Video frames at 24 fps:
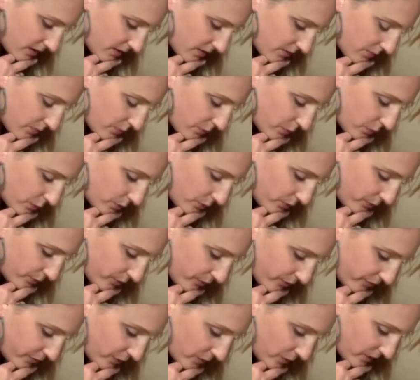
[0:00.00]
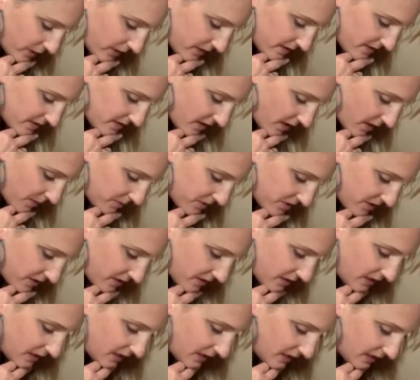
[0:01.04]
Move your focus up to the
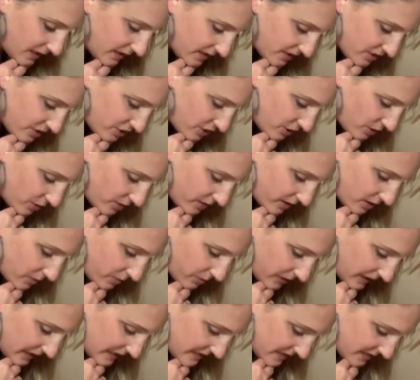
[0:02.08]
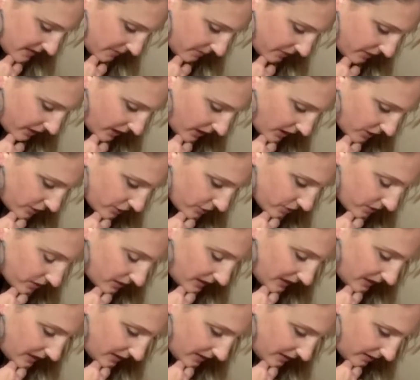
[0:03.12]
knees. Do you need to place something
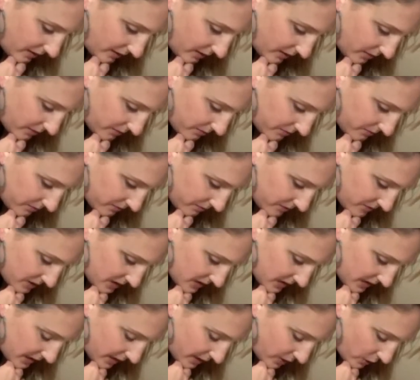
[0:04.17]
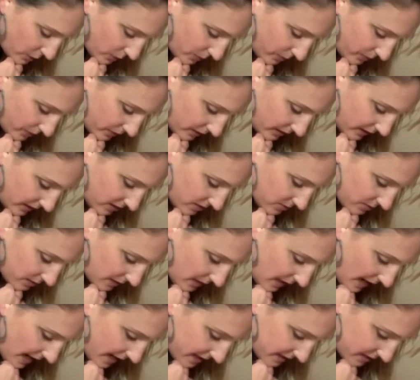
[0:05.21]
underneath them to help the legs
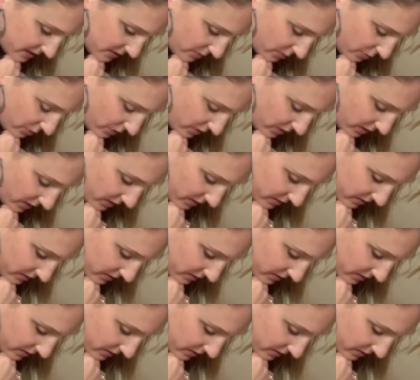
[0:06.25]
relax more?